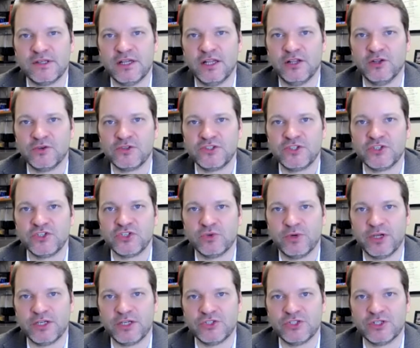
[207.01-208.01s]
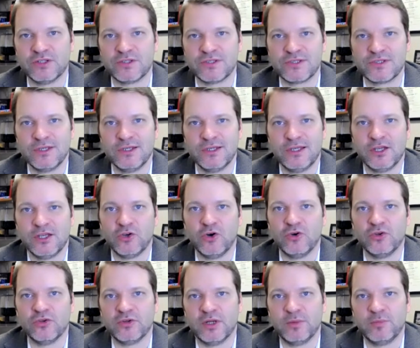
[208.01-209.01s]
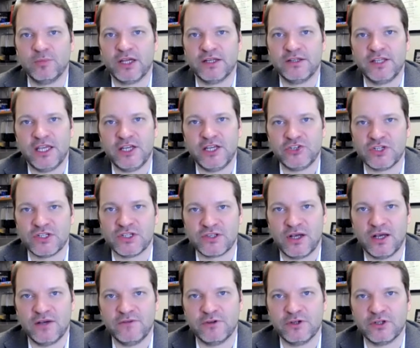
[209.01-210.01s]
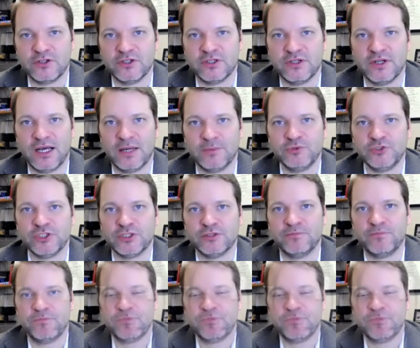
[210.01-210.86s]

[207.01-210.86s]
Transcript: And in those situations, cochlear implantation is often a good option.